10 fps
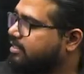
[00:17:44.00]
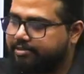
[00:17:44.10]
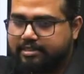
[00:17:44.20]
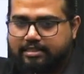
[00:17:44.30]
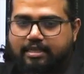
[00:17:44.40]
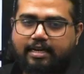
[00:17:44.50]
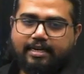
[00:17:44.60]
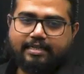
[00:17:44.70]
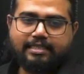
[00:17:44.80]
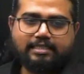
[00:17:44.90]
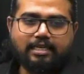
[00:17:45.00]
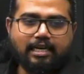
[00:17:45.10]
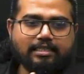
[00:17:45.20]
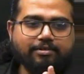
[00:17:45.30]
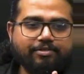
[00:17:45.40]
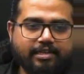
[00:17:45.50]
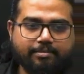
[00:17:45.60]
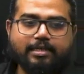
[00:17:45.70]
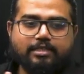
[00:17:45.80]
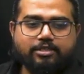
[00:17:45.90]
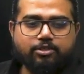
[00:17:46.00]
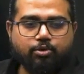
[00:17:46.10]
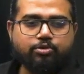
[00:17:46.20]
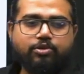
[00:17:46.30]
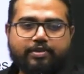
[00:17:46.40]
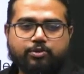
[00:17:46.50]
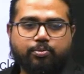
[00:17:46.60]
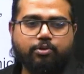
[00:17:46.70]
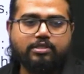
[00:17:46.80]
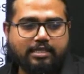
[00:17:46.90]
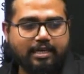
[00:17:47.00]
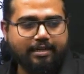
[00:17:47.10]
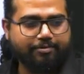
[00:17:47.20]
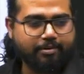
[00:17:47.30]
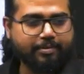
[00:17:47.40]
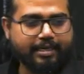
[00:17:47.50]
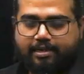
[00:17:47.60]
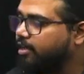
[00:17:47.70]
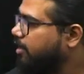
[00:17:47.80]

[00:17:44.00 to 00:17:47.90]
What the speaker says: services. Textile is a very major source of export still from India.